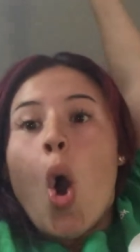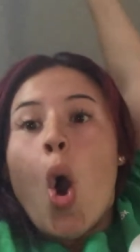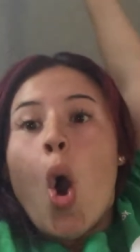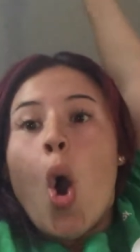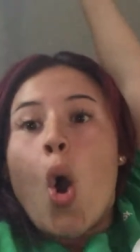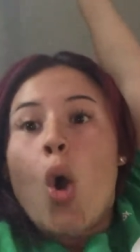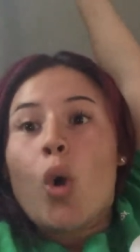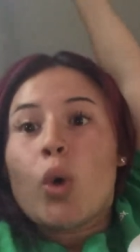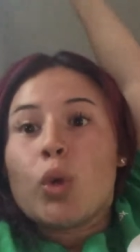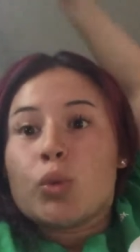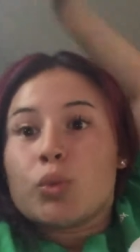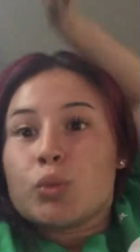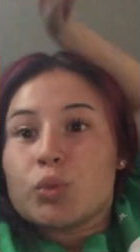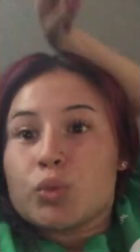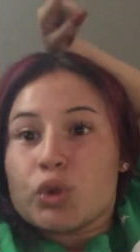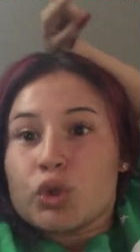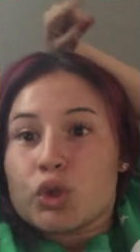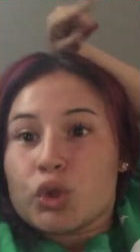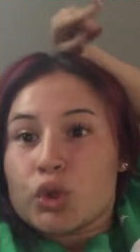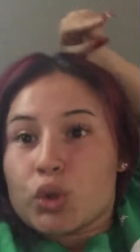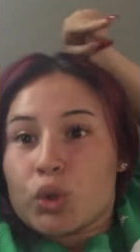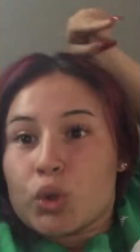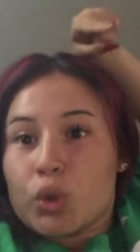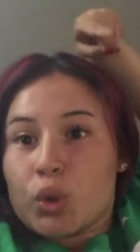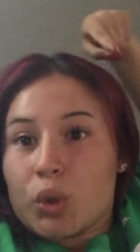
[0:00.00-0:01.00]

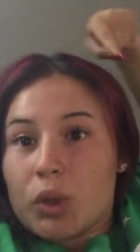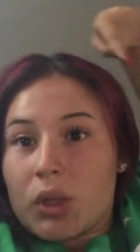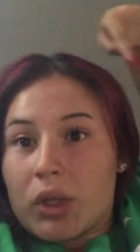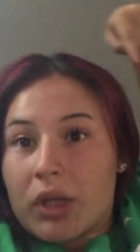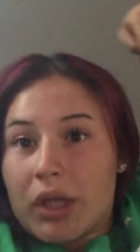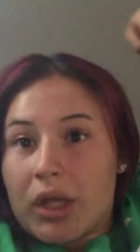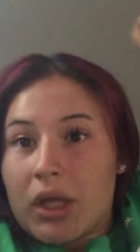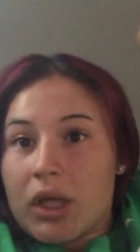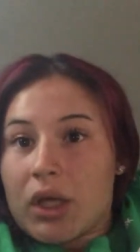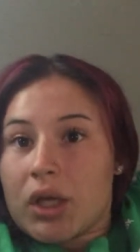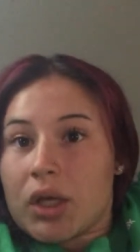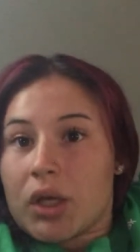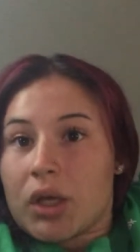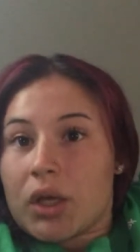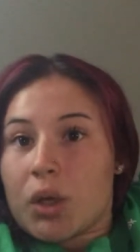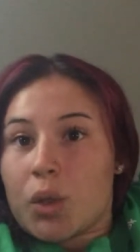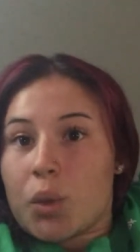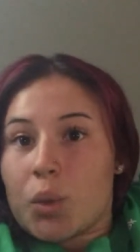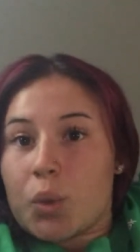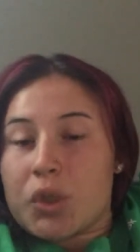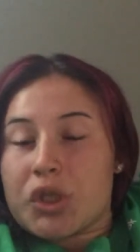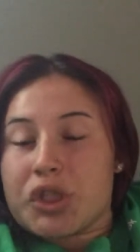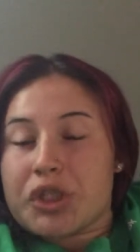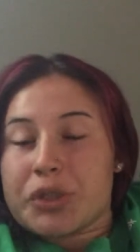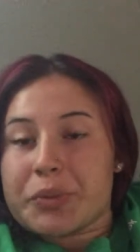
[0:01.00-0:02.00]
homeschooling,
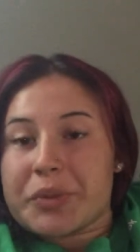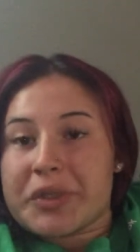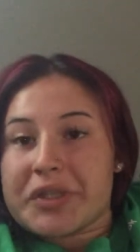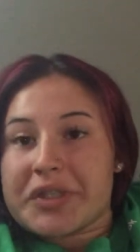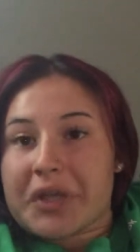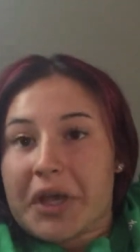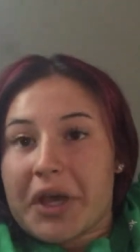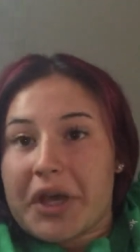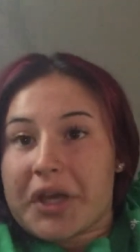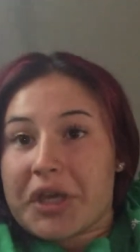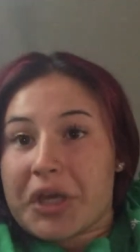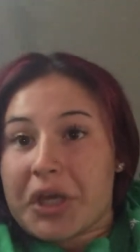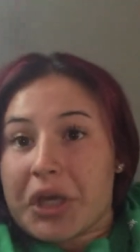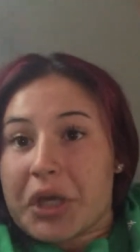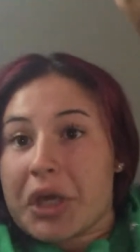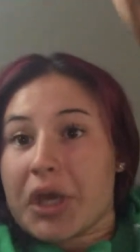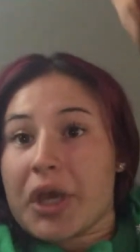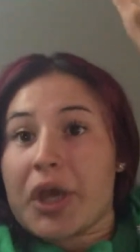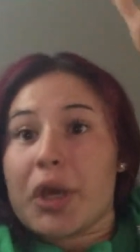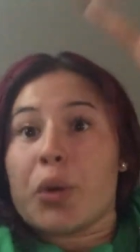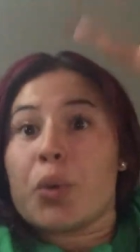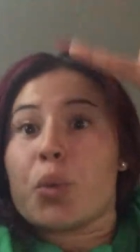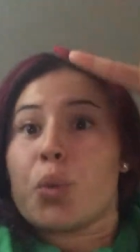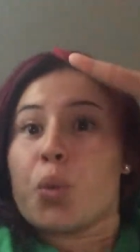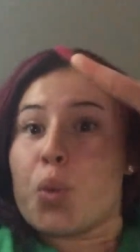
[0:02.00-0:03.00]
which means I can
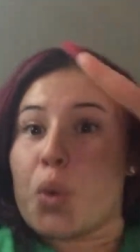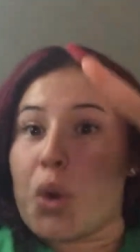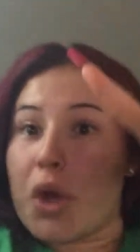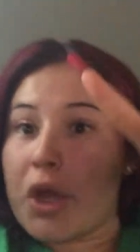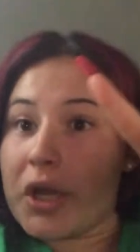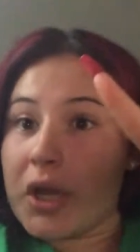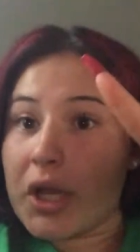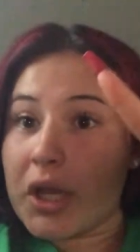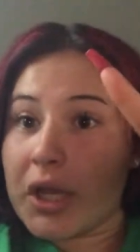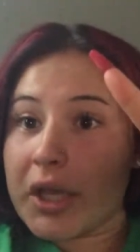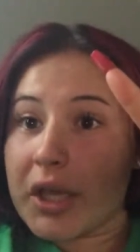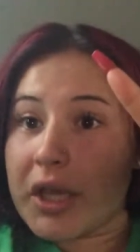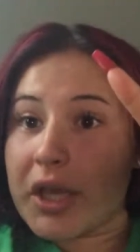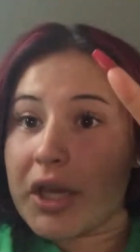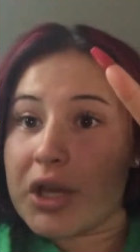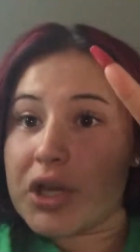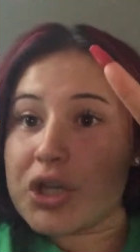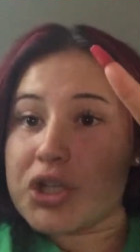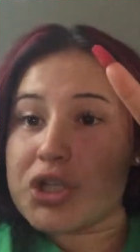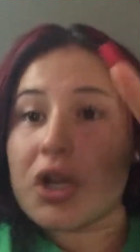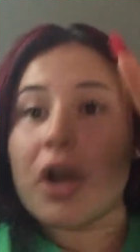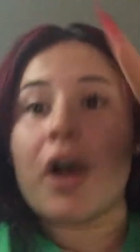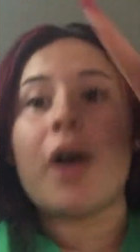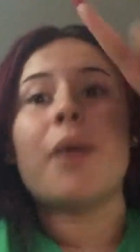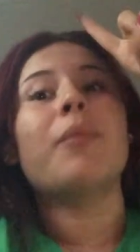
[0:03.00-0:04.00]
one, get a
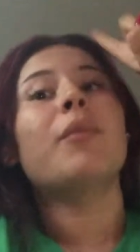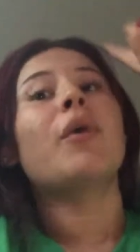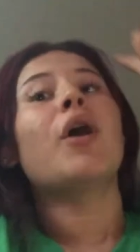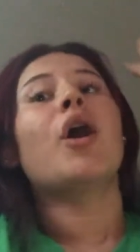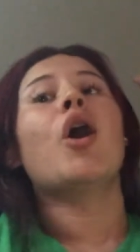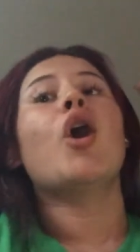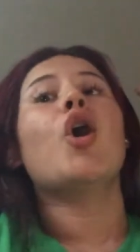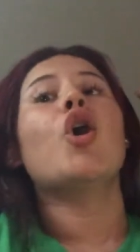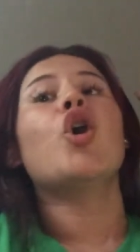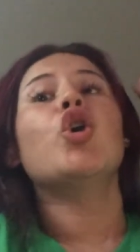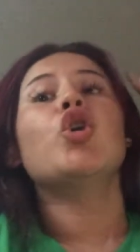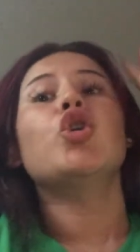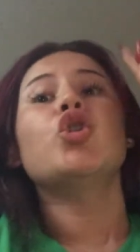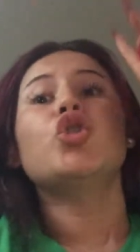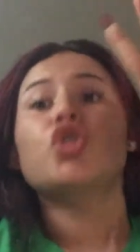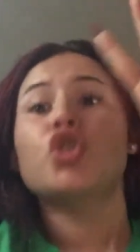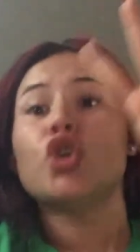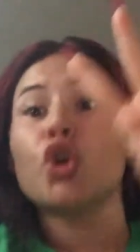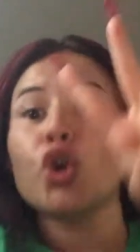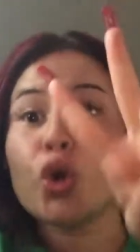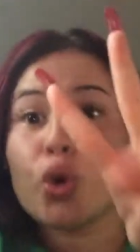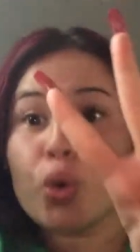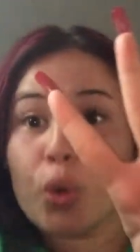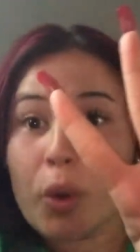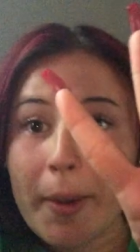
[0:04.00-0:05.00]
job,
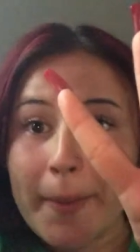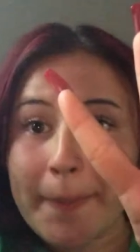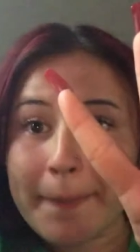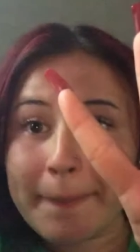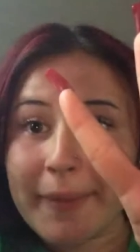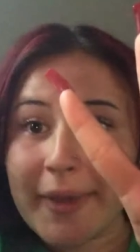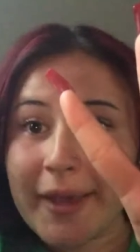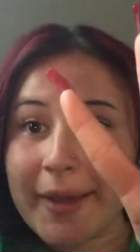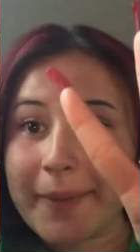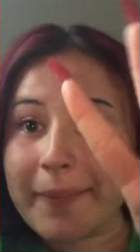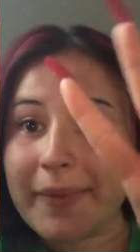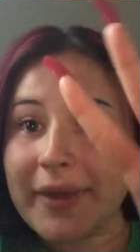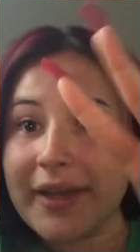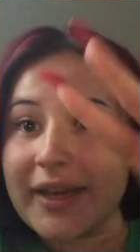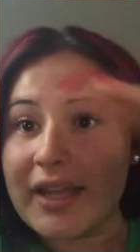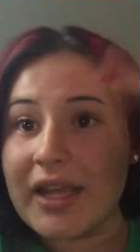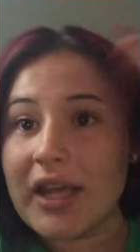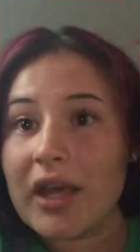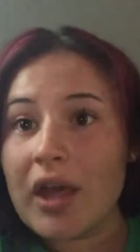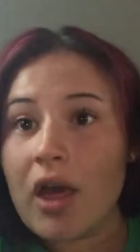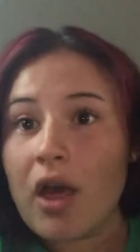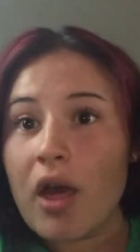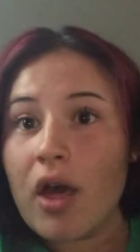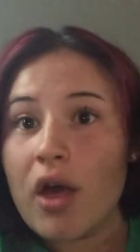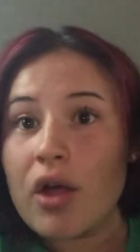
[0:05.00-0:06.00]
two, make money,